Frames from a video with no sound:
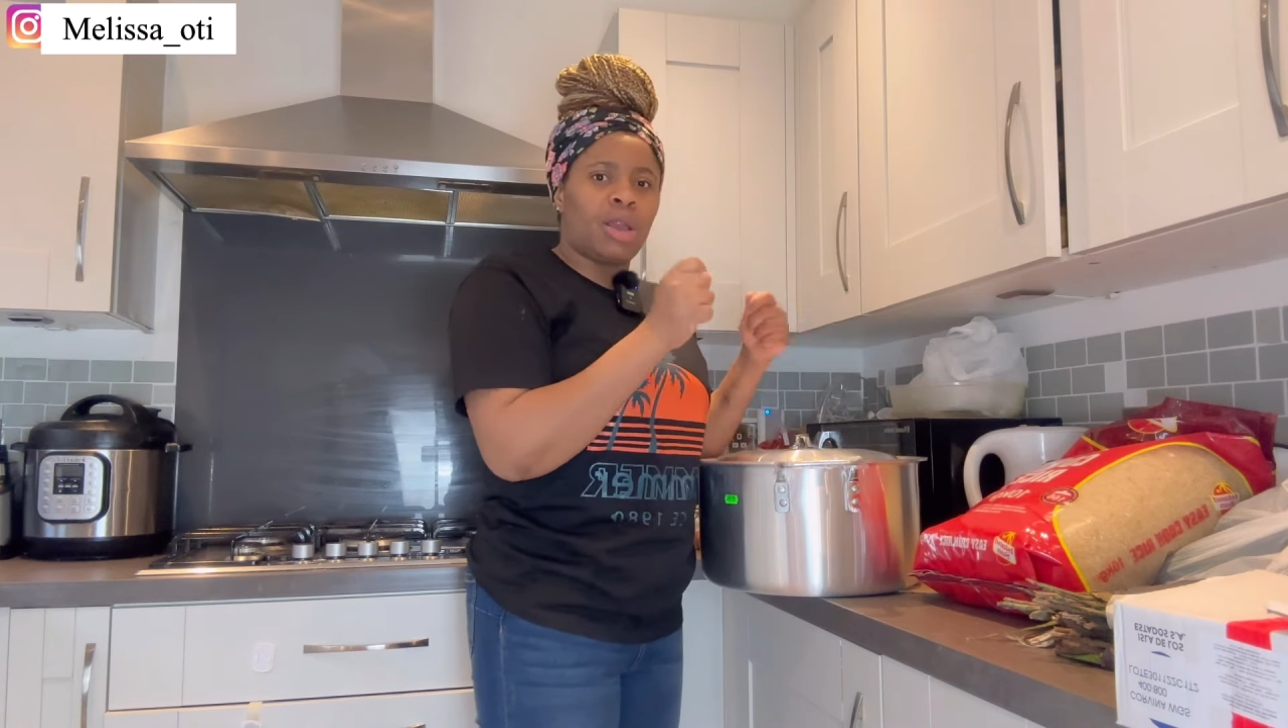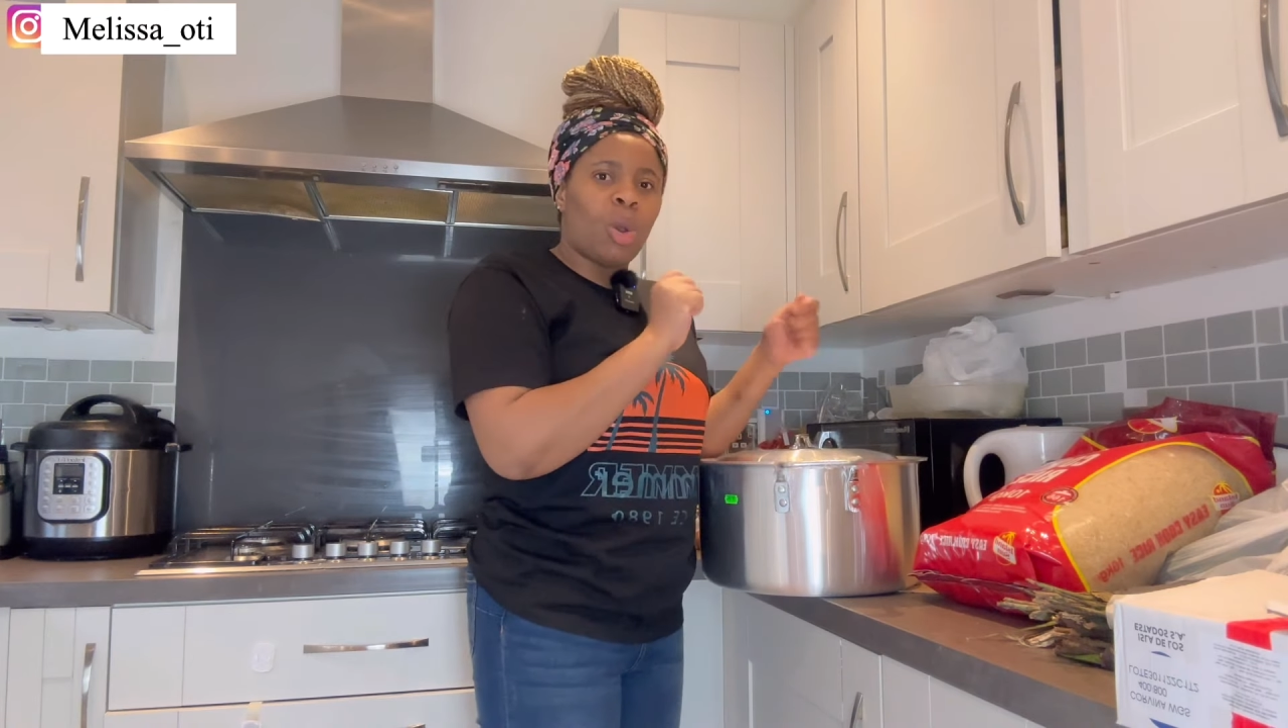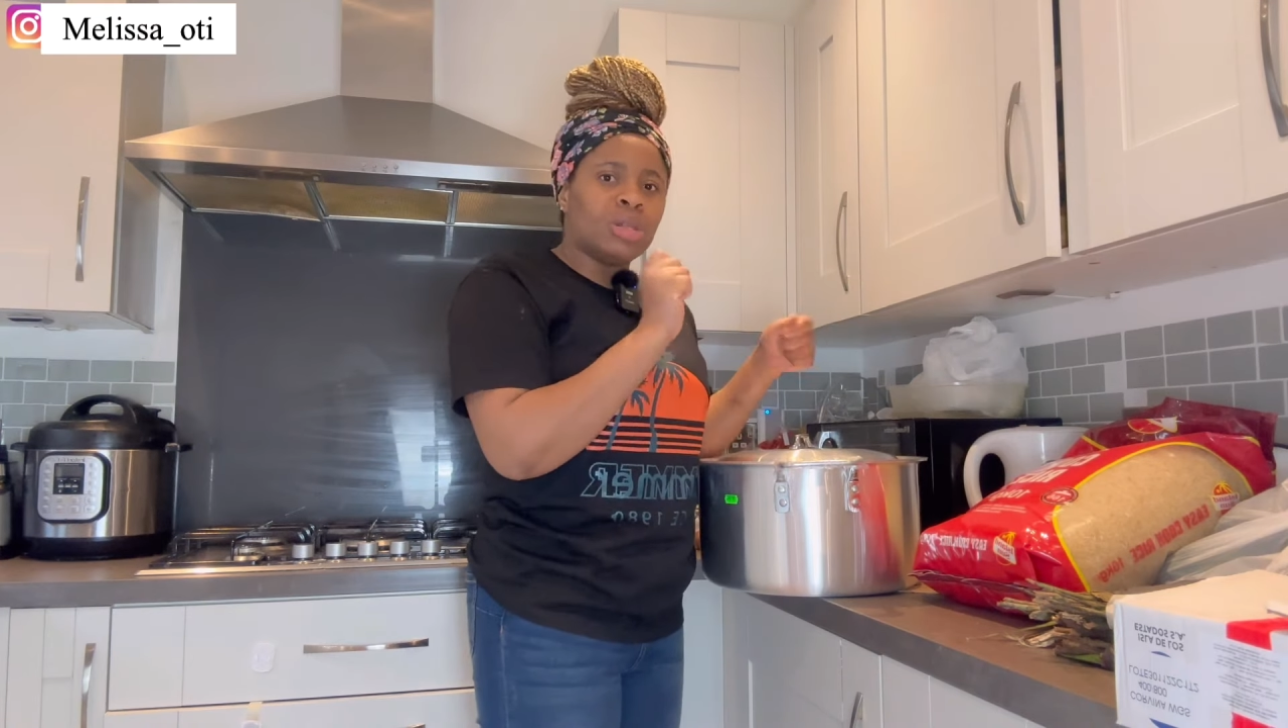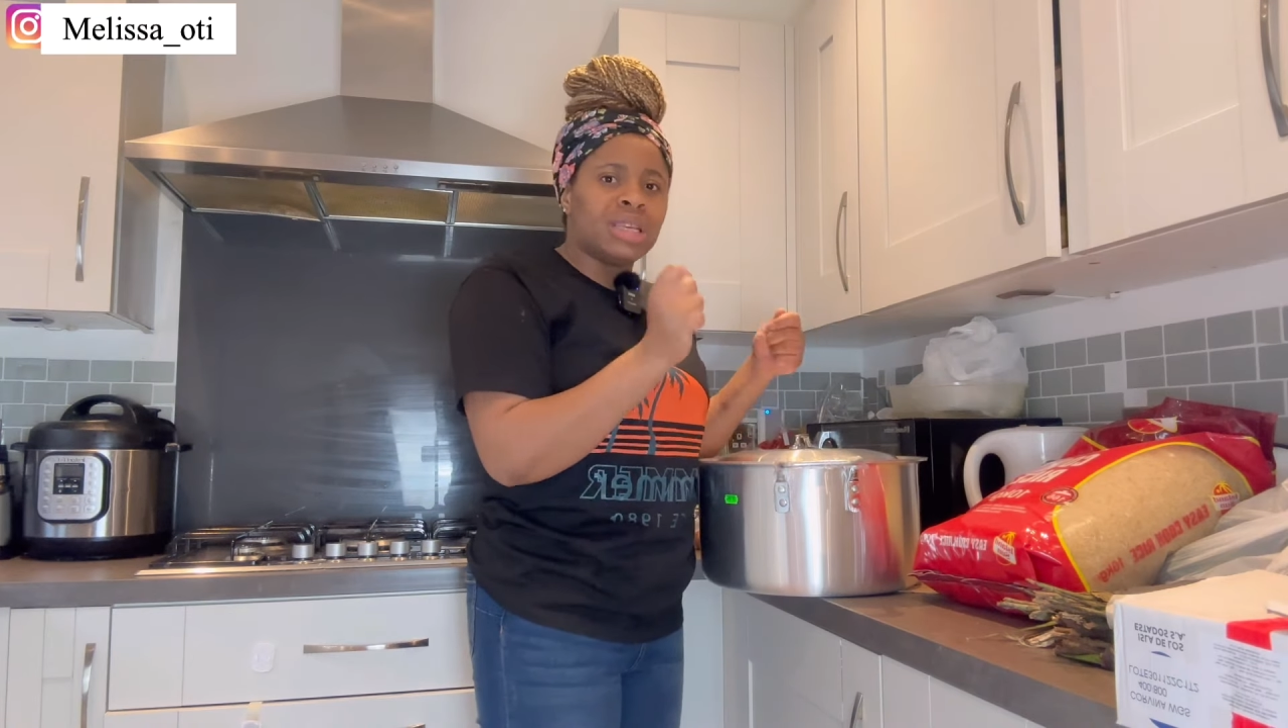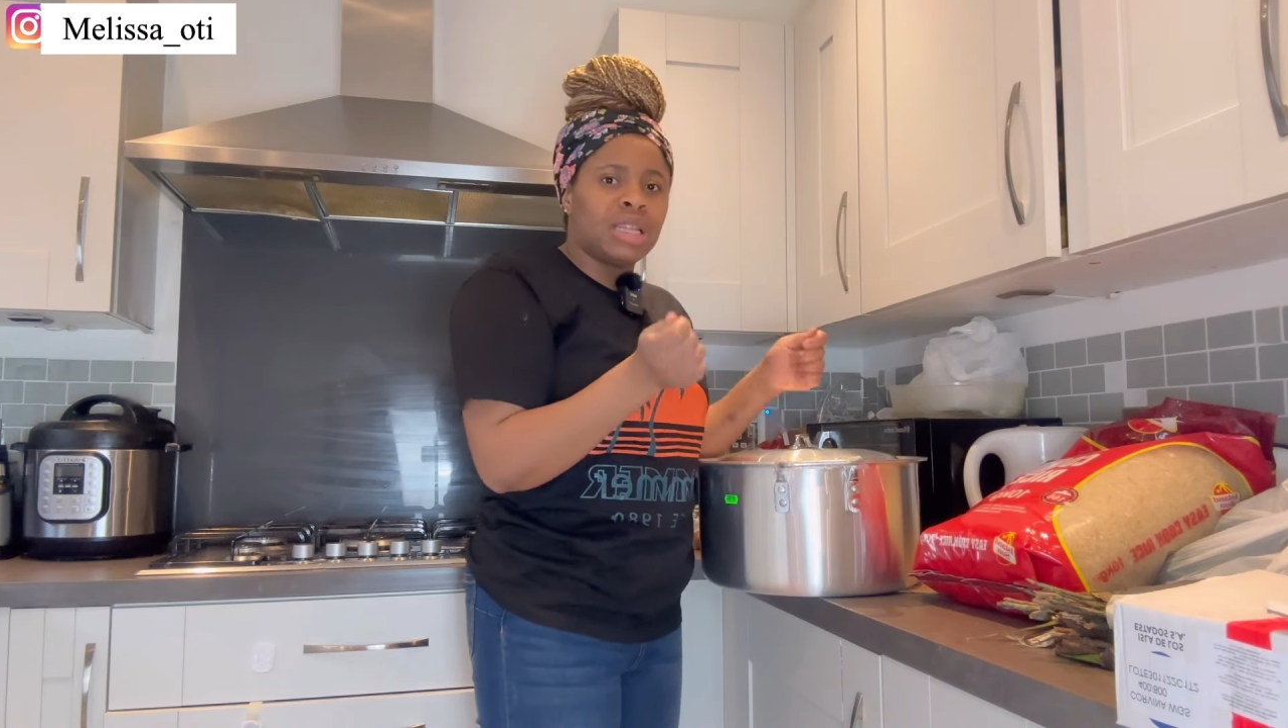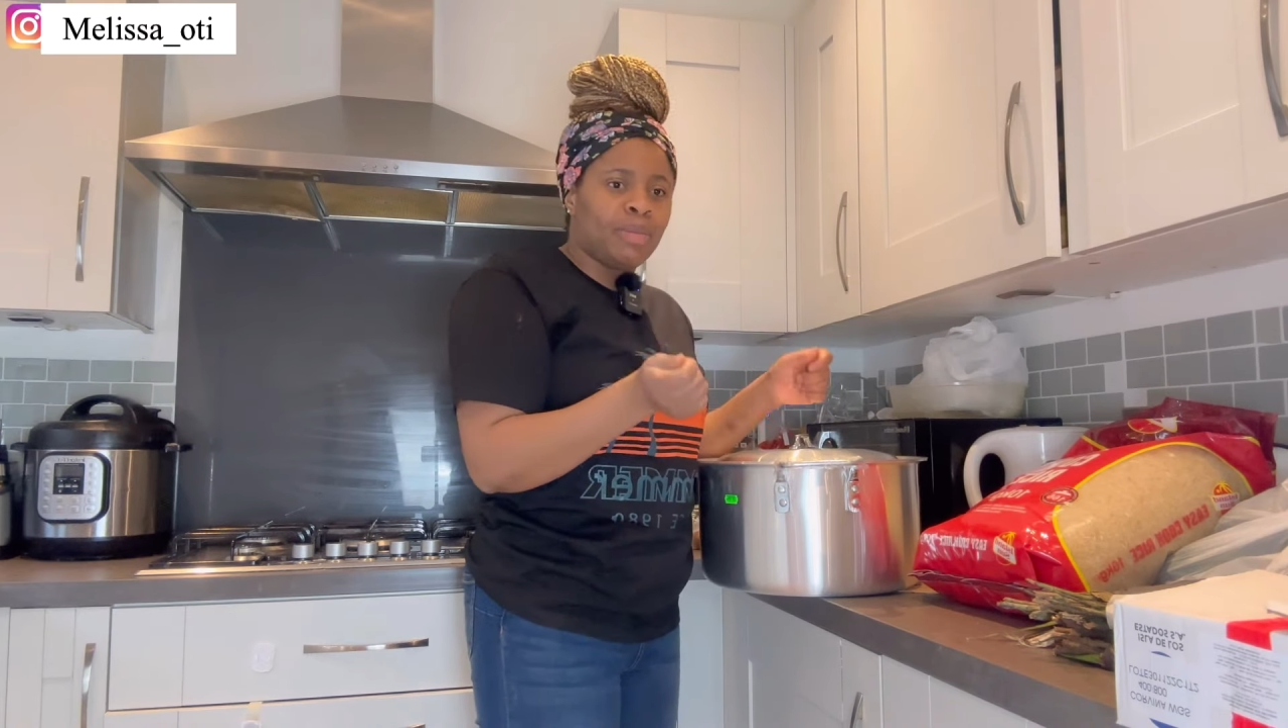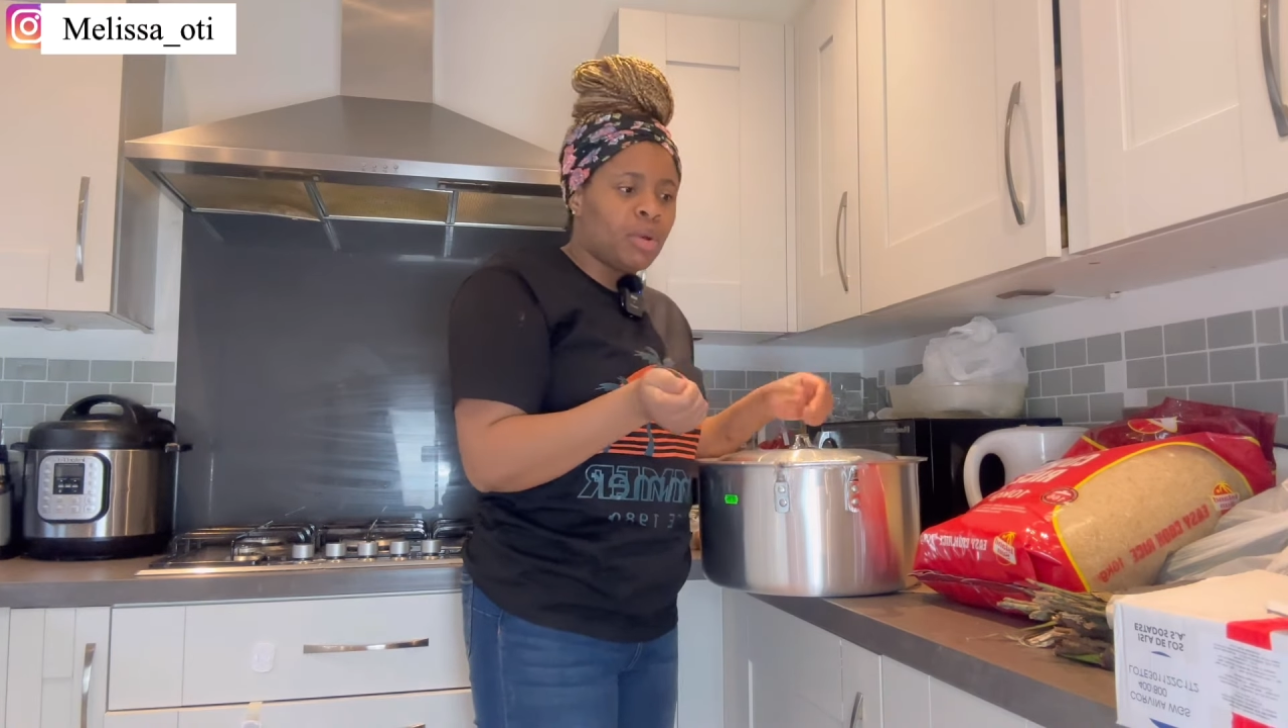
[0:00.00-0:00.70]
the coated